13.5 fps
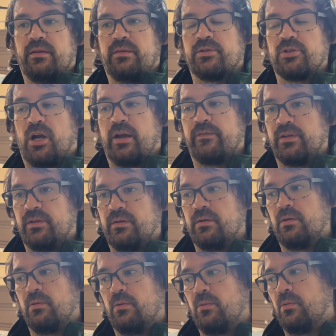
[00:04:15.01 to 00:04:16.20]
The driving,
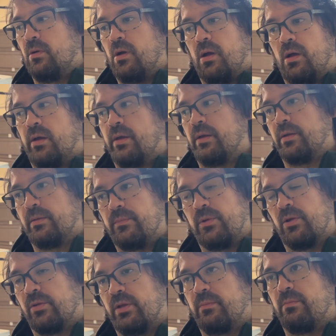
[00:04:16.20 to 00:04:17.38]
the
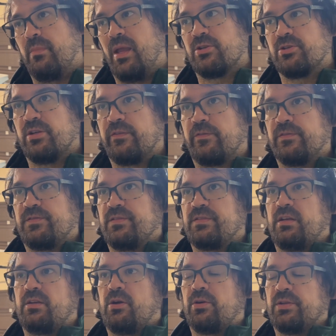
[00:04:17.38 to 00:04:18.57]
only major differences I
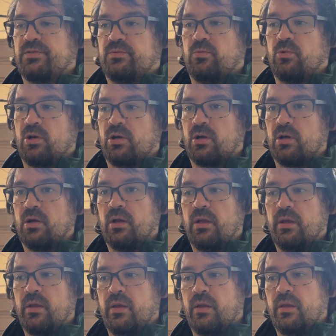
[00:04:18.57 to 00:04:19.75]
noticed were
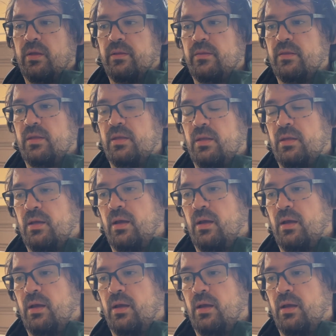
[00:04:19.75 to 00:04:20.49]
the